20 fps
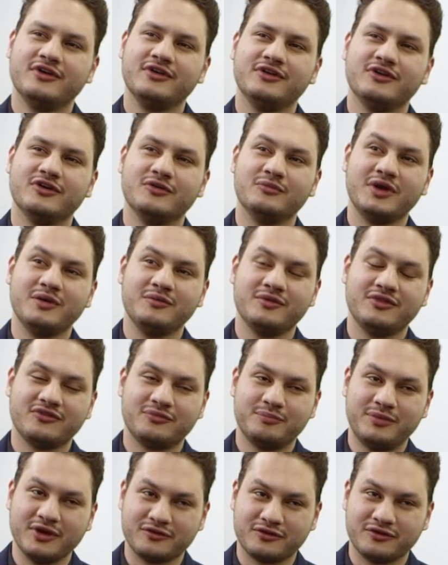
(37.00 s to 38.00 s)
You know, maybe this
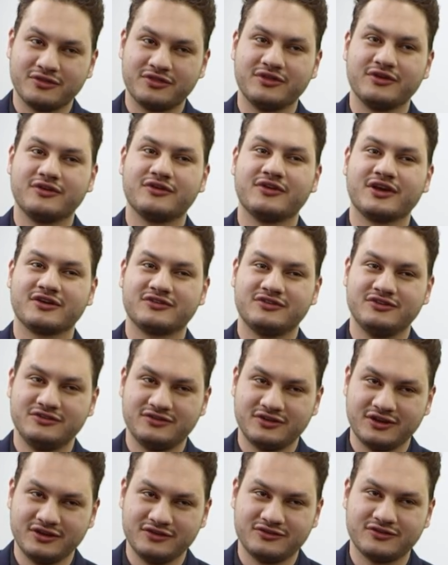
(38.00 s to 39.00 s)
Bitcoin thing could actually
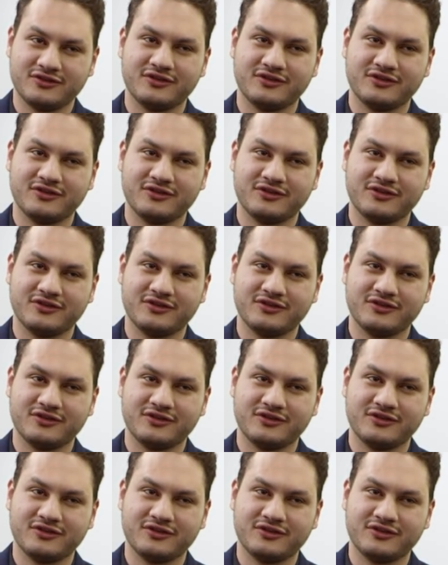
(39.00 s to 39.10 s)
change